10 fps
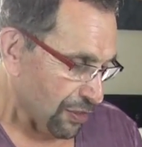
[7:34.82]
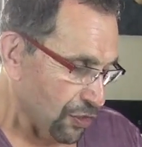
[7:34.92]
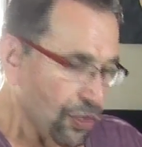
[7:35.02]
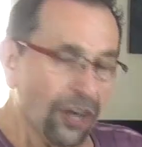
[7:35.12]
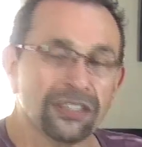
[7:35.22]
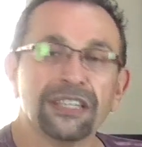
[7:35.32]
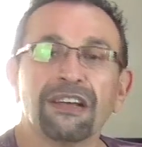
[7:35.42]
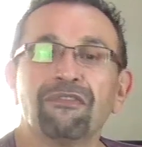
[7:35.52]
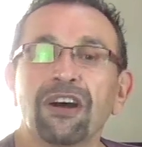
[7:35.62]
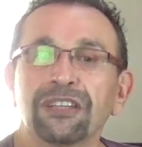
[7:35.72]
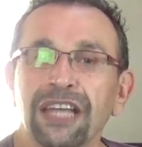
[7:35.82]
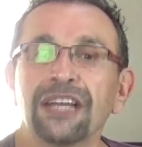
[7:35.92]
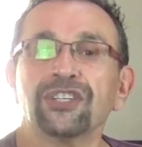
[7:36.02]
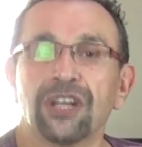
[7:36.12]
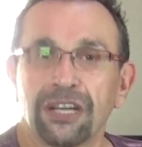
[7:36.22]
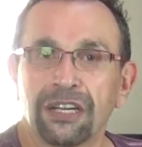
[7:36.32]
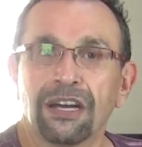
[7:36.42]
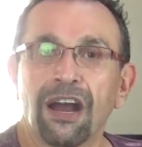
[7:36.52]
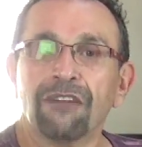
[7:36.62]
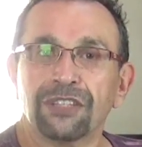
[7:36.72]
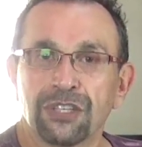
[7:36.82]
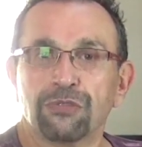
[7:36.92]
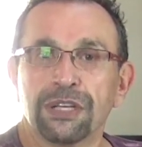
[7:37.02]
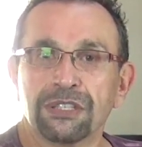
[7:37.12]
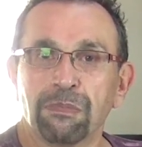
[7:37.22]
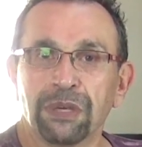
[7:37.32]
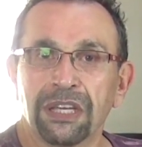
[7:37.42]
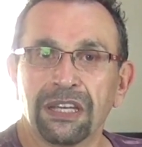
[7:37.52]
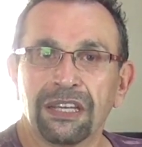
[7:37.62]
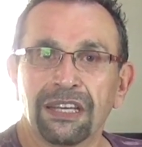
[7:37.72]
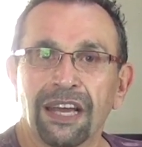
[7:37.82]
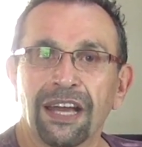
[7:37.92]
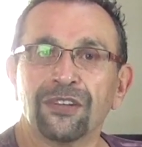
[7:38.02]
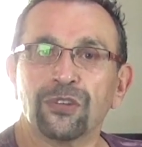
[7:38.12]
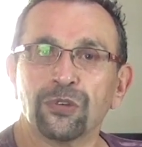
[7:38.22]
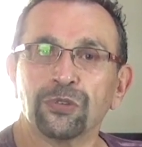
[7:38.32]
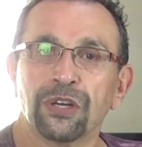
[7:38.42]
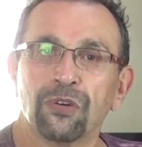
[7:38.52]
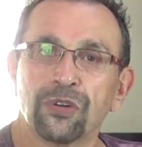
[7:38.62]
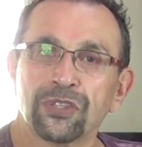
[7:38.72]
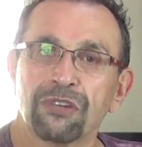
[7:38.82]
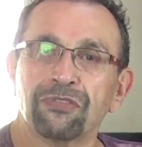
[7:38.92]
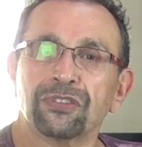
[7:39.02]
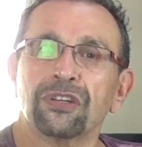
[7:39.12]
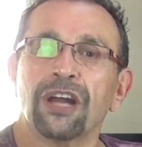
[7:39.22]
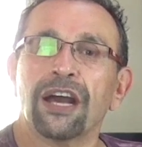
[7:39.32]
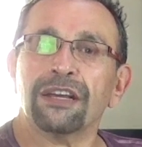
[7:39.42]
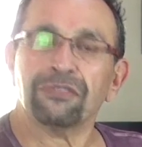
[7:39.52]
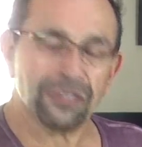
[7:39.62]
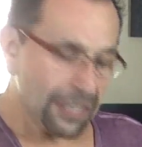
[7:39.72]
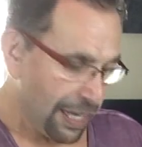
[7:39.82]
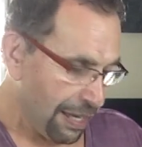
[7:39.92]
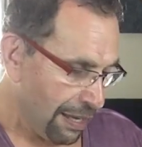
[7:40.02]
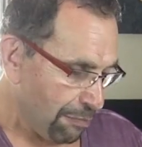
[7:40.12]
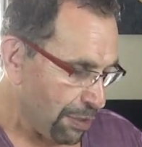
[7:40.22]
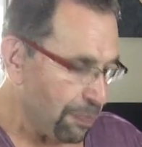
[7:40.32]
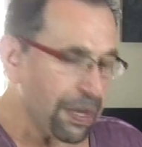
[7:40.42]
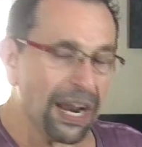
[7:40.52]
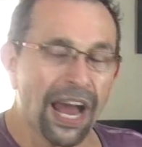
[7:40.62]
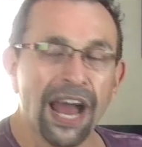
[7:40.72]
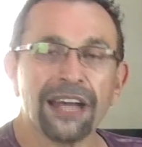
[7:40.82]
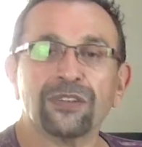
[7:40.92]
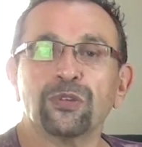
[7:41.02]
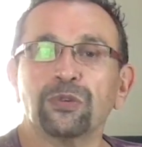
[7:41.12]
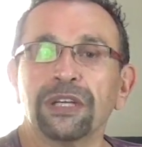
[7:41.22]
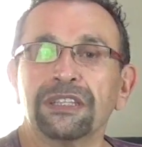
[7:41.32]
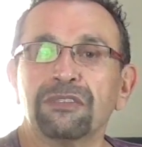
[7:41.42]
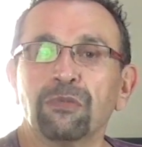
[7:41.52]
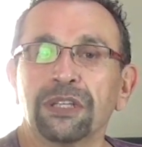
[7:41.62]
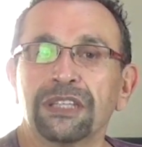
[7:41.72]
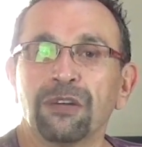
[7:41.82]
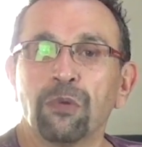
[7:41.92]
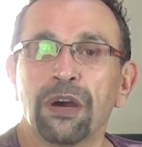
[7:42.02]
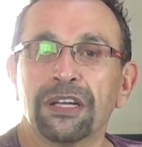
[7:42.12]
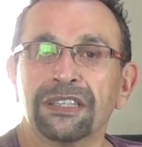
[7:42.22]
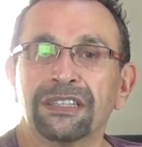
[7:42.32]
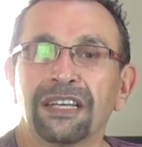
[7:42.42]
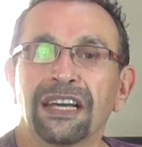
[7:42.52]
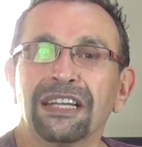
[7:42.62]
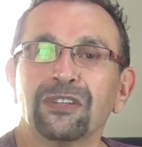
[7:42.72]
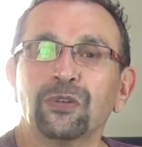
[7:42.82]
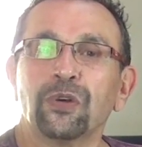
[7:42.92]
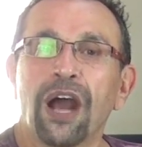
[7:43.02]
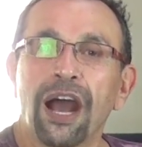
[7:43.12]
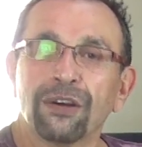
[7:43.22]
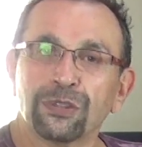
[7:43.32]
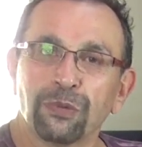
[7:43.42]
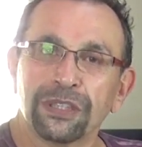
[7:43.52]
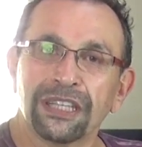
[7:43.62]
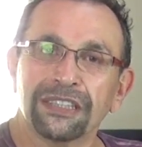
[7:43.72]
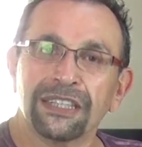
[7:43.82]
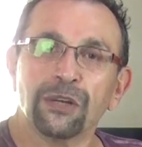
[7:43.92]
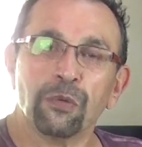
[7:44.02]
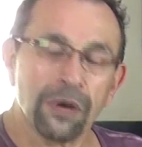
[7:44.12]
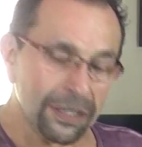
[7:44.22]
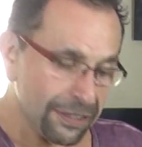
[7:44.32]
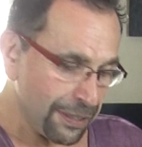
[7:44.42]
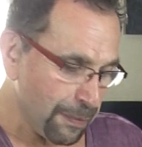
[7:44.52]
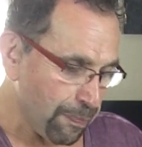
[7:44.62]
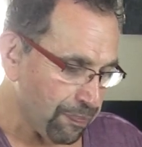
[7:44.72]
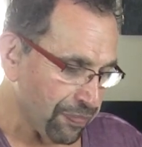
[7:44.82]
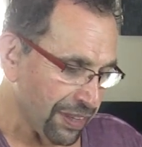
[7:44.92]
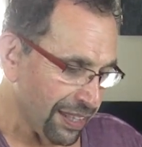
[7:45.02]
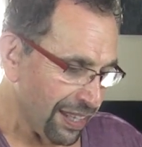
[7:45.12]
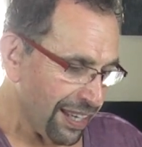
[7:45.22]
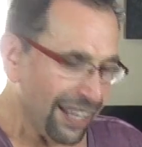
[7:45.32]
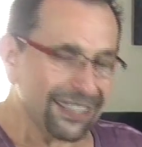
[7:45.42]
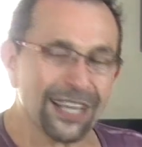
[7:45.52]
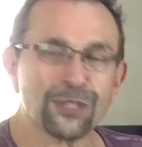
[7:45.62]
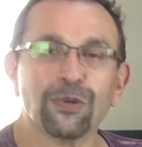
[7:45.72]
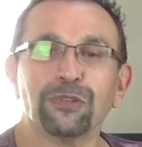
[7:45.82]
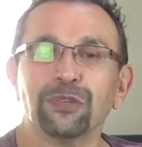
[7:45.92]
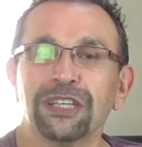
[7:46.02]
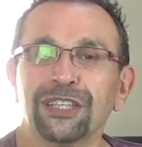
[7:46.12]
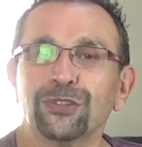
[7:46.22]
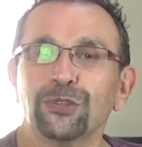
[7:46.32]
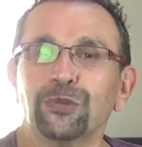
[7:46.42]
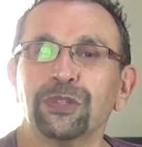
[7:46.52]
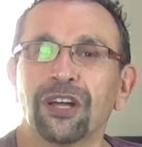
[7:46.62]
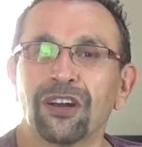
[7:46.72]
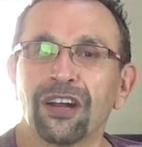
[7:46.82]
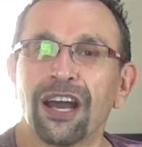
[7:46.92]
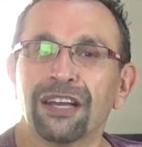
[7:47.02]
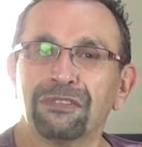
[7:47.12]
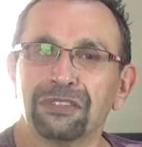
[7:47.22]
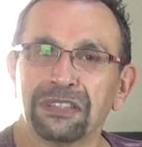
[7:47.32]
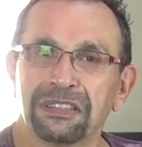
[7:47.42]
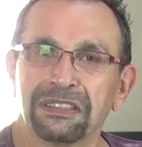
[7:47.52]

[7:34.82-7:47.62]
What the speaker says: started the foundation of this recipe, and through the course of life, people add to it what they wanted, took out what they didn't want, and that's what we need to do with our life.